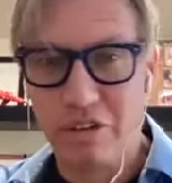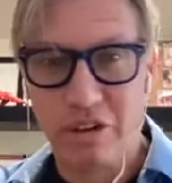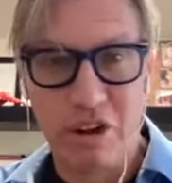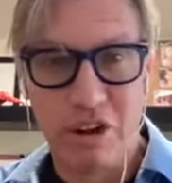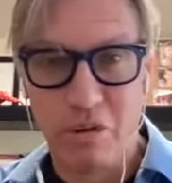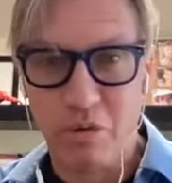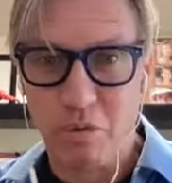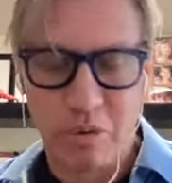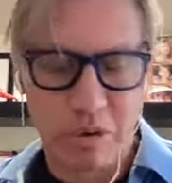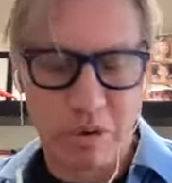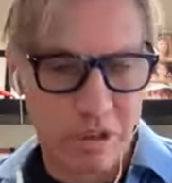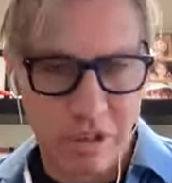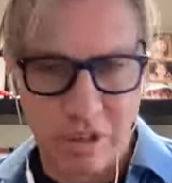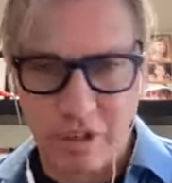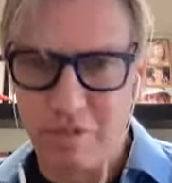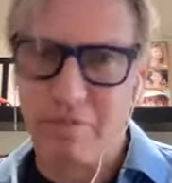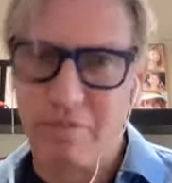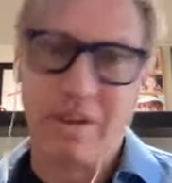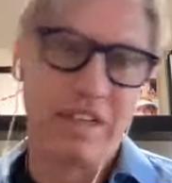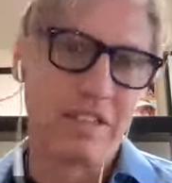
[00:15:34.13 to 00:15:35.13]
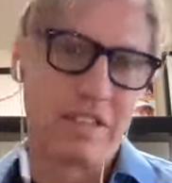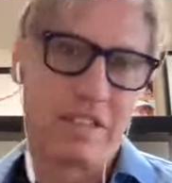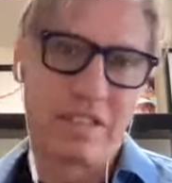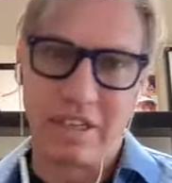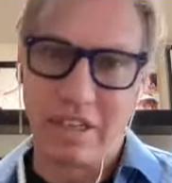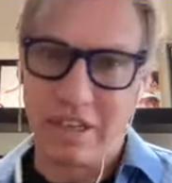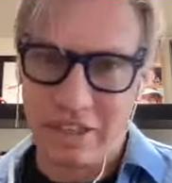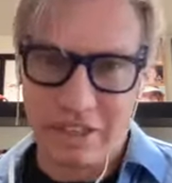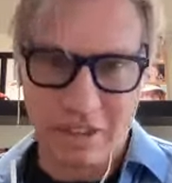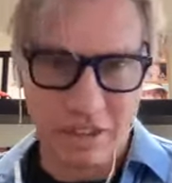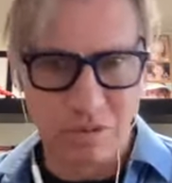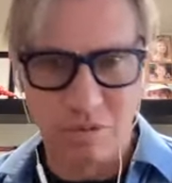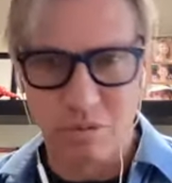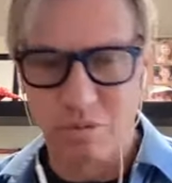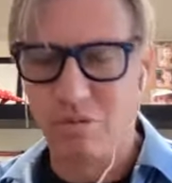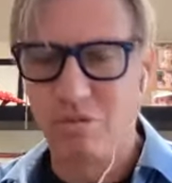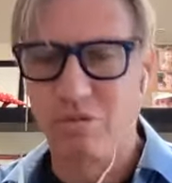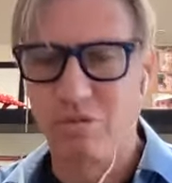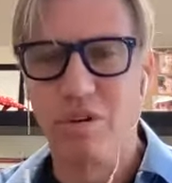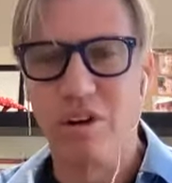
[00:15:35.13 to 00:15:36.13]
we're going to investigate, this
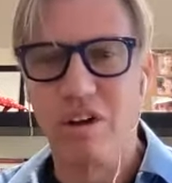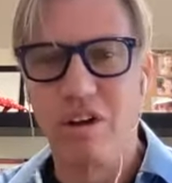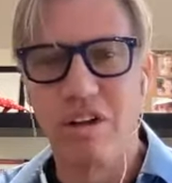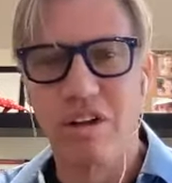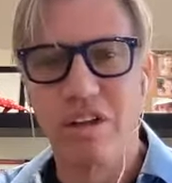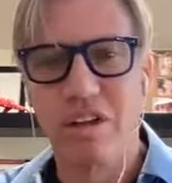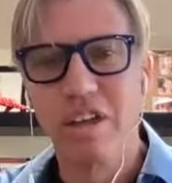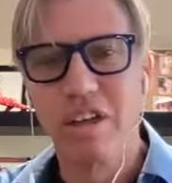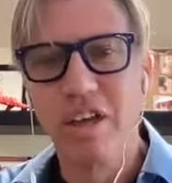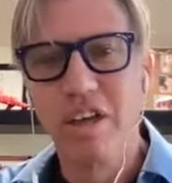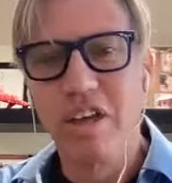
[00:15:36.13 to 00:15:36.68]
was wrong.